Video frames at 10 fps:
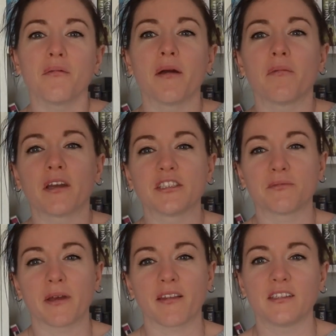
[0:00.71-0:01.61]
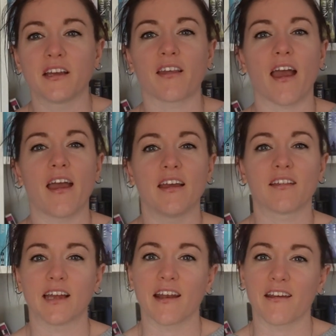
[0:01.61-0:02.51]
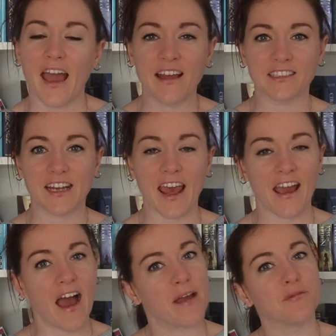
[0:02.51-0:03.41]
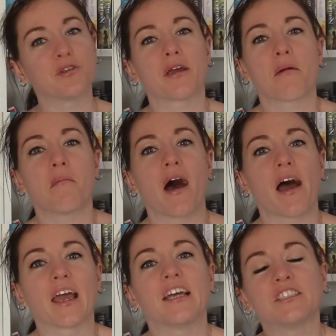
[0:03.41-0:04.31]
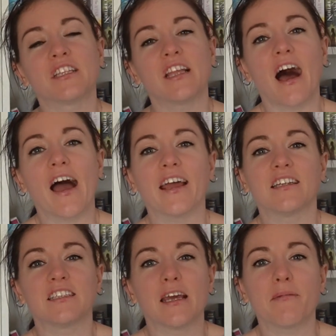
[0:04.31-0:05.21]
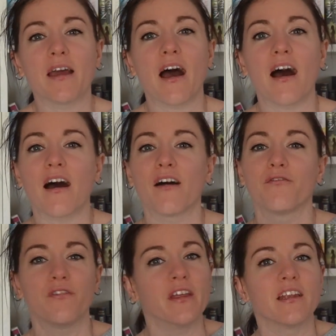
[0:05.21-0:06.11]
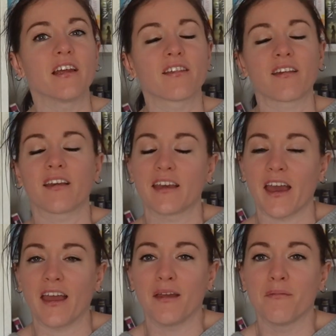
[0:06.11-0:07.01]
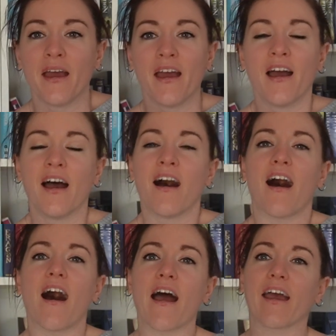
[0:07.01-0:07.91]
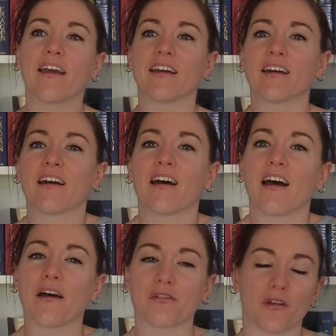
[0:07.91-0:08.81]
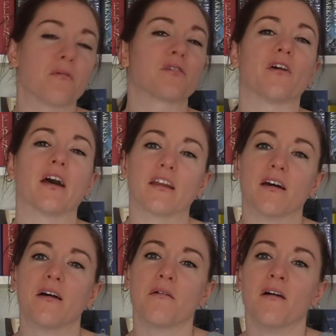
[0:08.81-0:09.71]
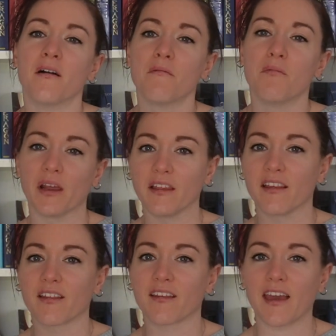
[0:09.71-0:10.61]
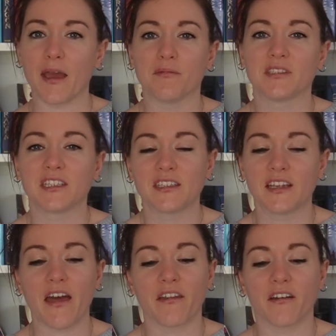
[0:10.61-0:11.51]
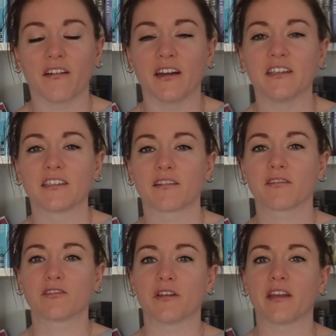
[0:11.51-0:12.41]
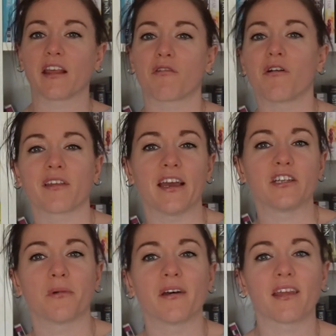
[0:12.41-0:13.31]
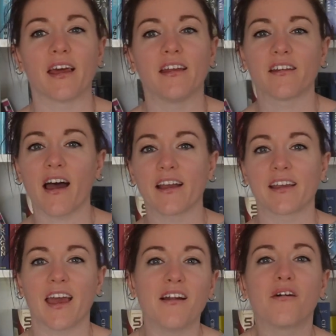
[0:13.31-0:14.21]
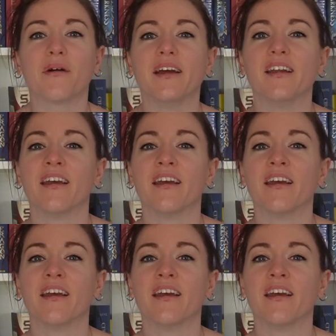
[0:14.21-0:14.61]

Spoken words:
my bookish besties, it's Dano, and today I am doing my July TBR Villainous Game. I have so much fun putting this game together and doing these rolls each month, and I cannot wait